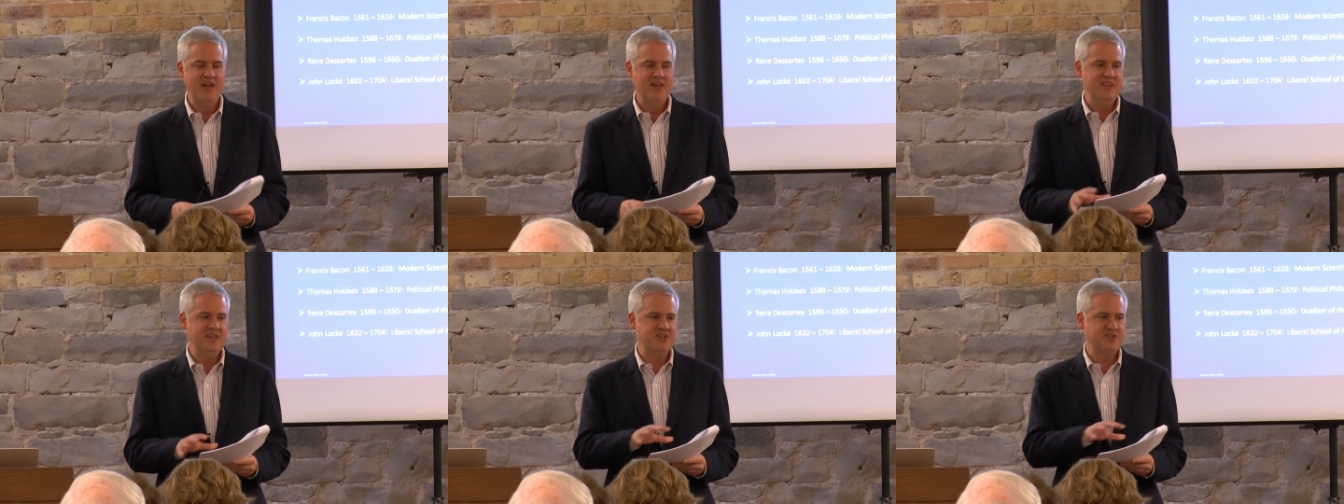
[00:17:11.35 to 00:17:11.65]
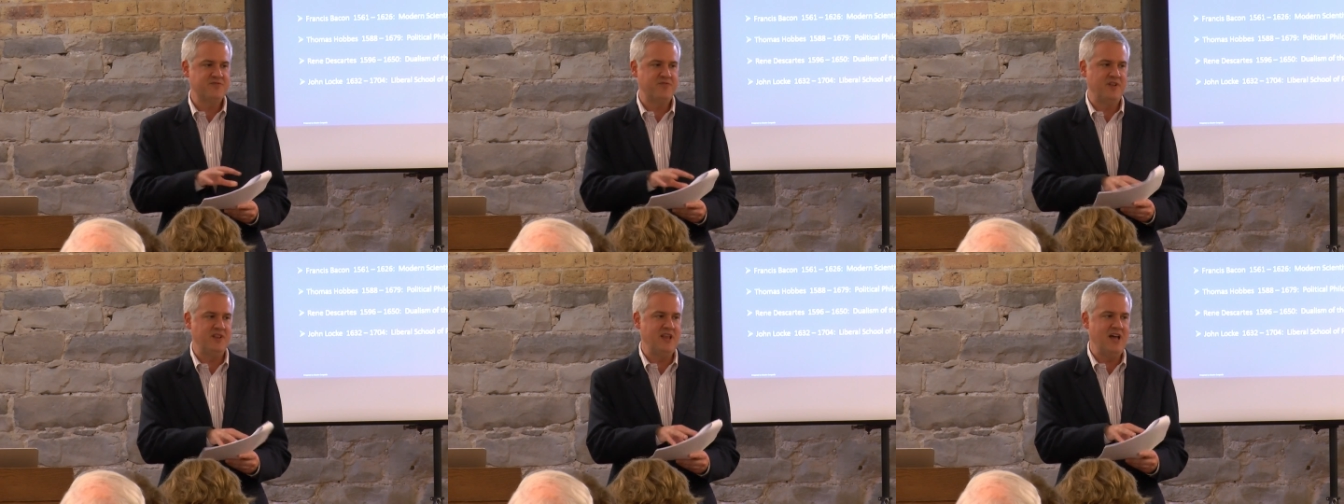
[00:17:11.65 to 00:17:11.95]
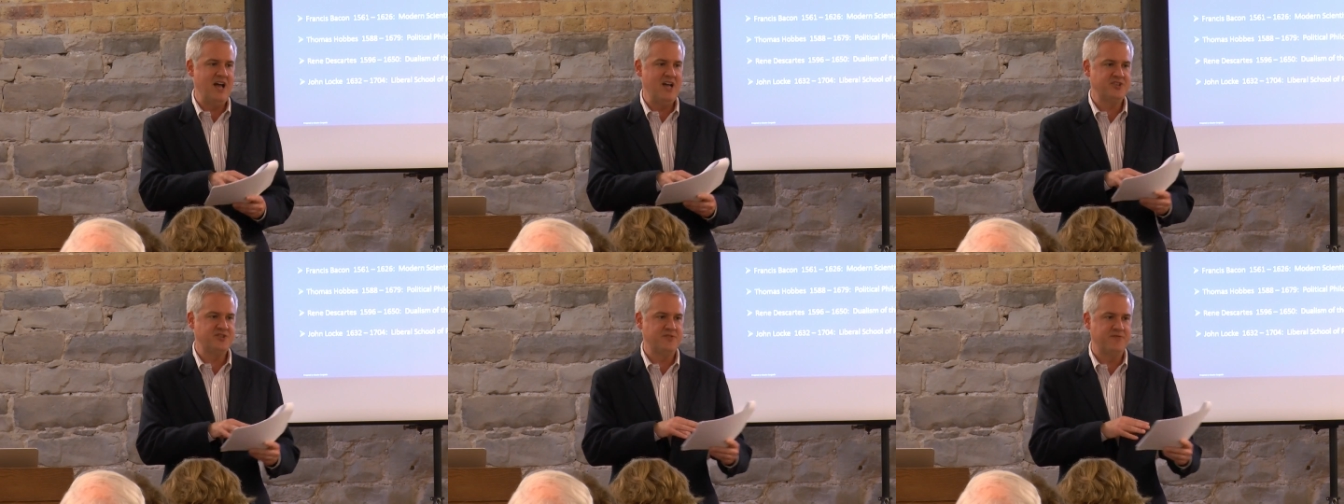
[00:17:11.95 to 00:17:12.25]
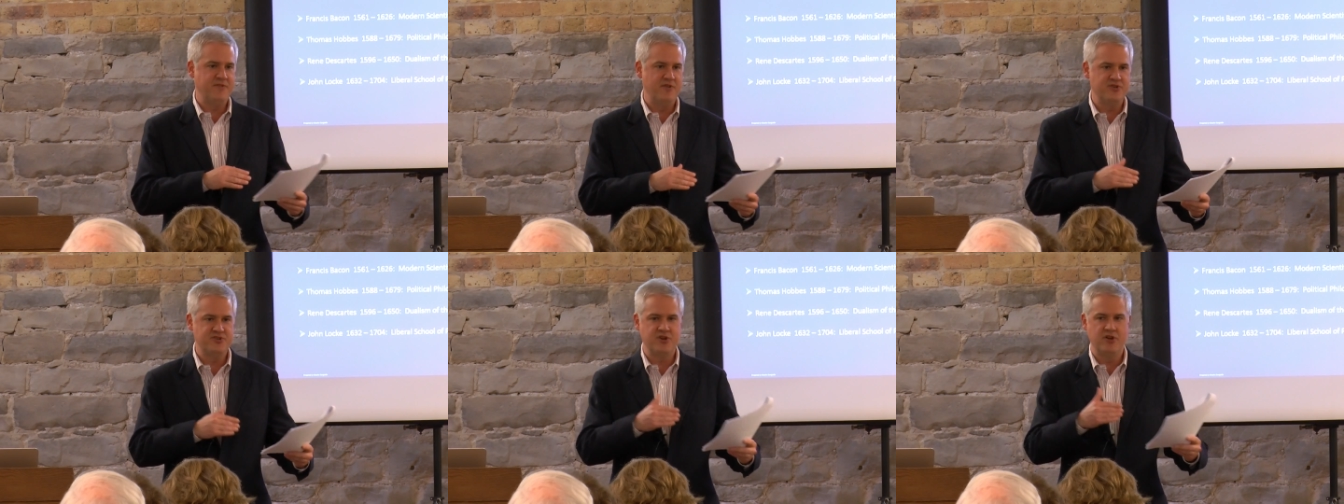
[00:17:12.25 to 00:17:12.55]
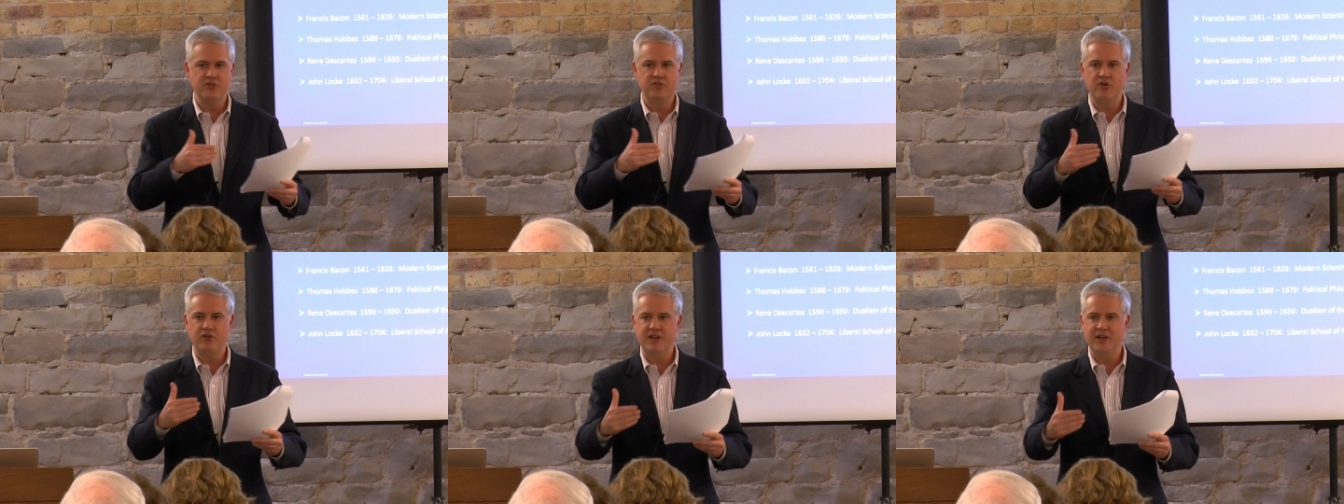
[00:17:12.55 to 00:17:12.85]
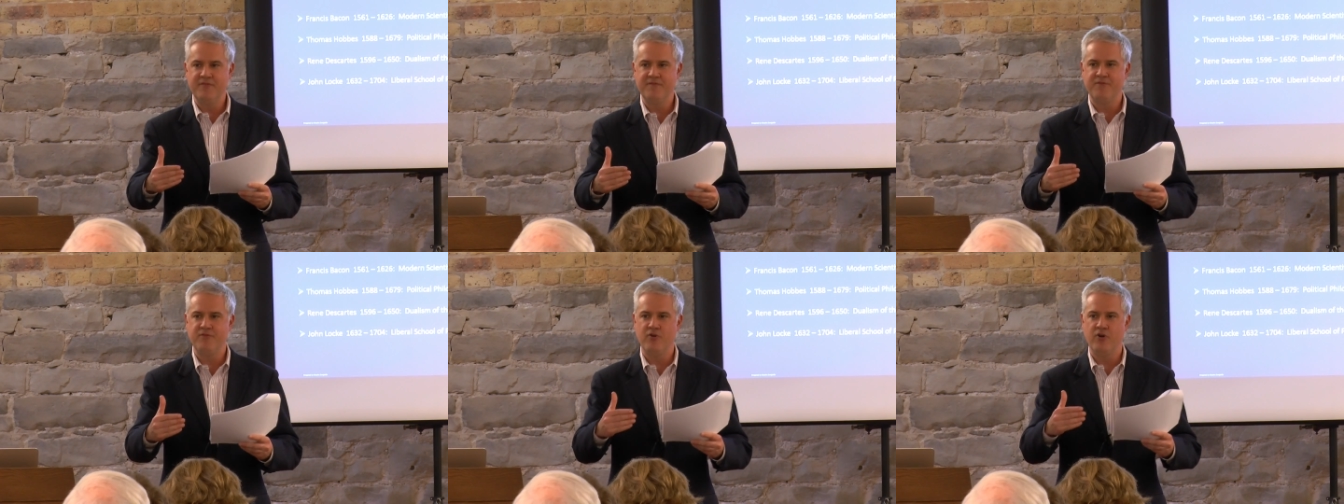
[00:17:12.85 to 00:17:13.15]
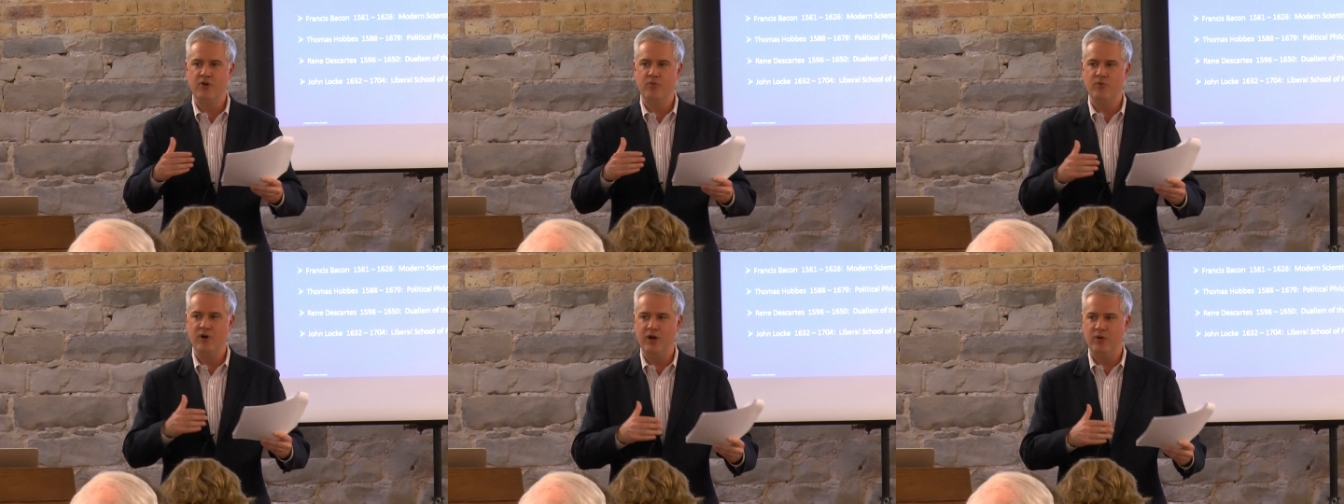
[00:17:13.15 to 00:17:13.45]
these philosophers are looking
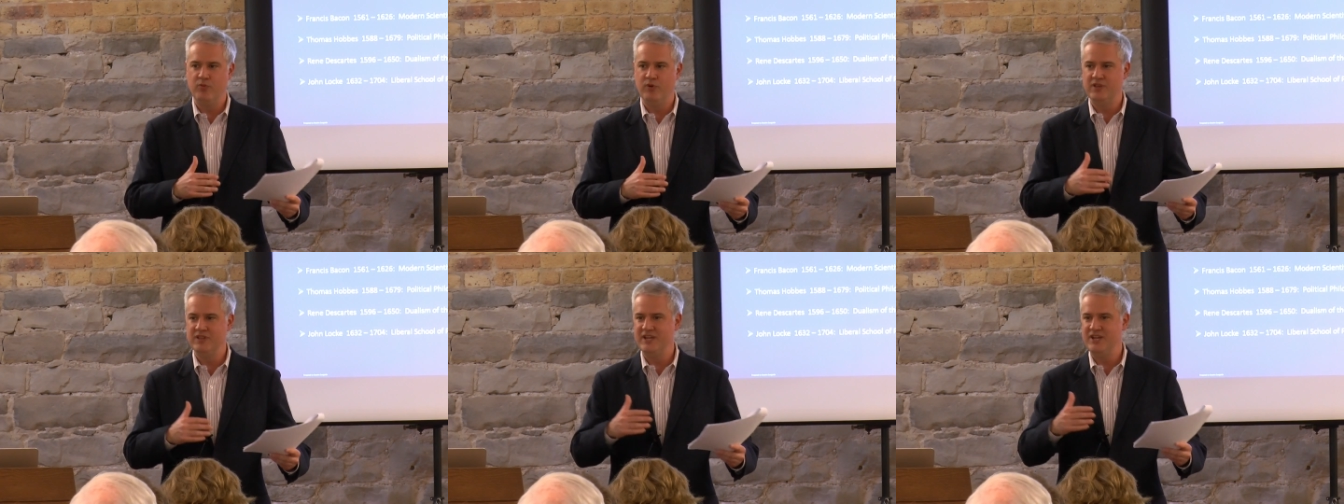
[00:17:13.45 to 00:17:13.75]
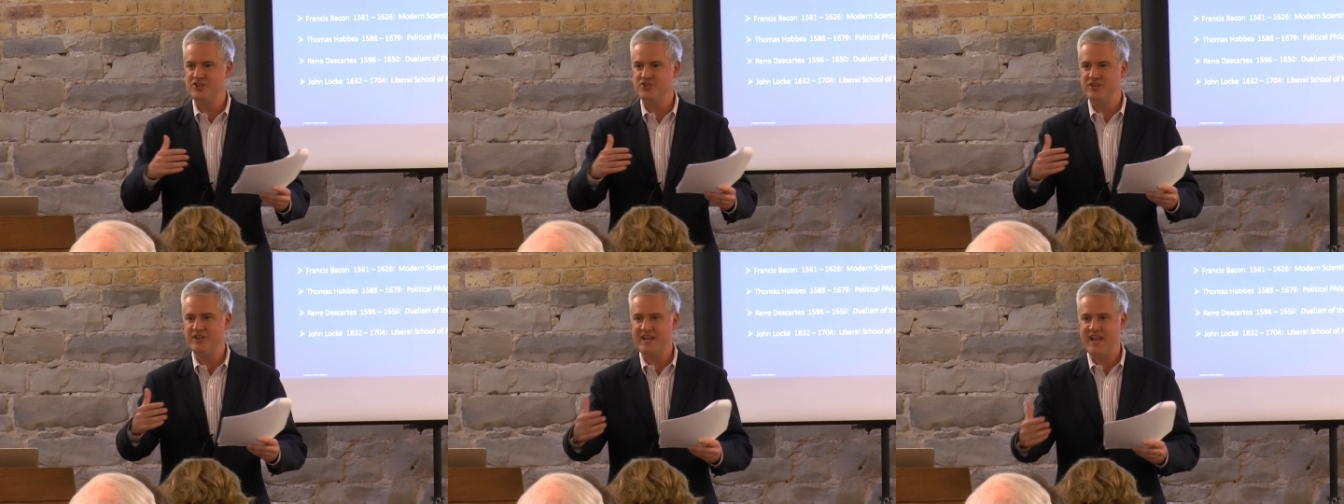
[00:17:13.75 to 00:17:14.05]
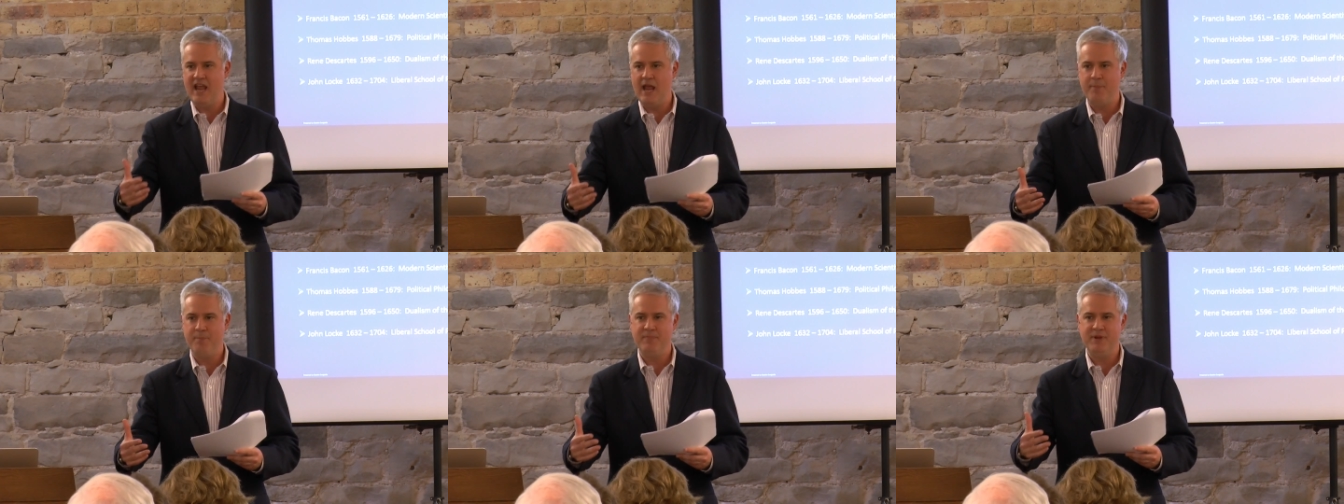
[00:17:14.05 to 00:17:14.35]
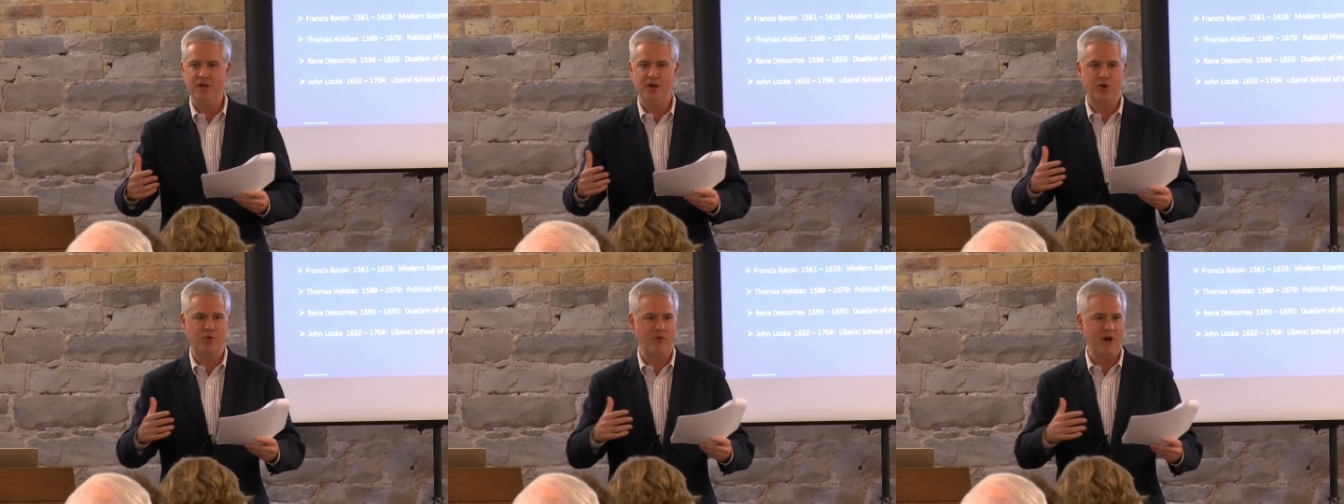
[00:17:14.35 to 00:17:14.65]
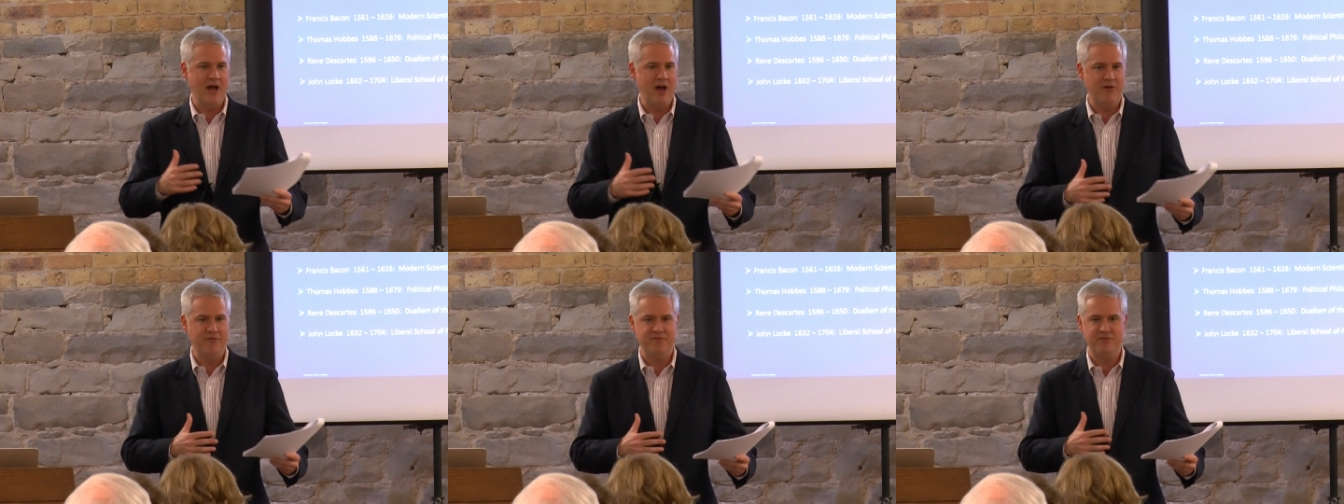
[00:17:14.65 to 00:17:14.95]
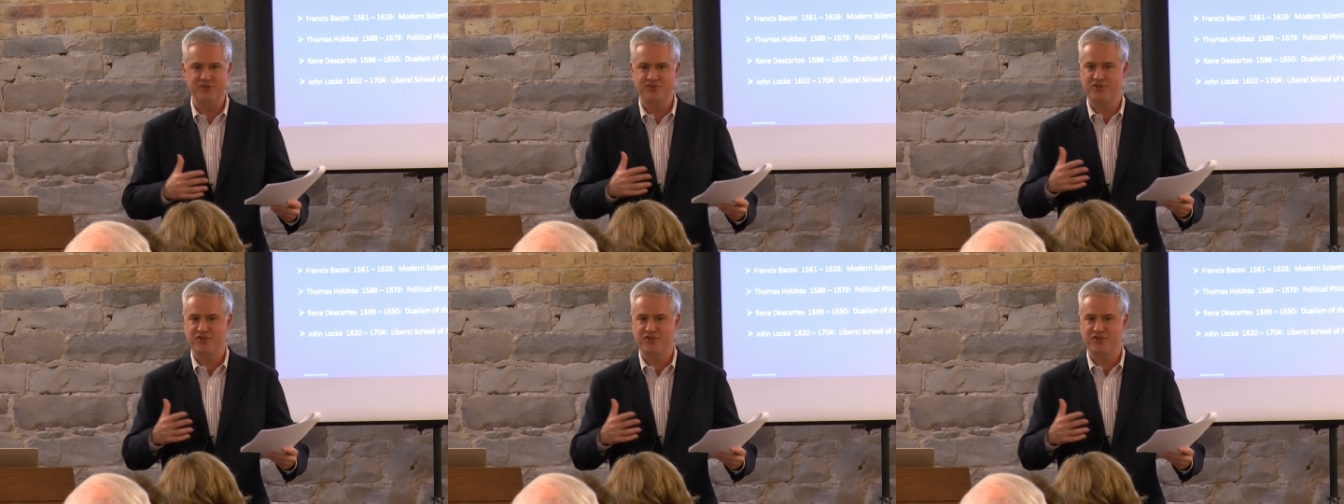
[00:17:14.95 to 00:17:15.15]
for well, religion can't be a ground for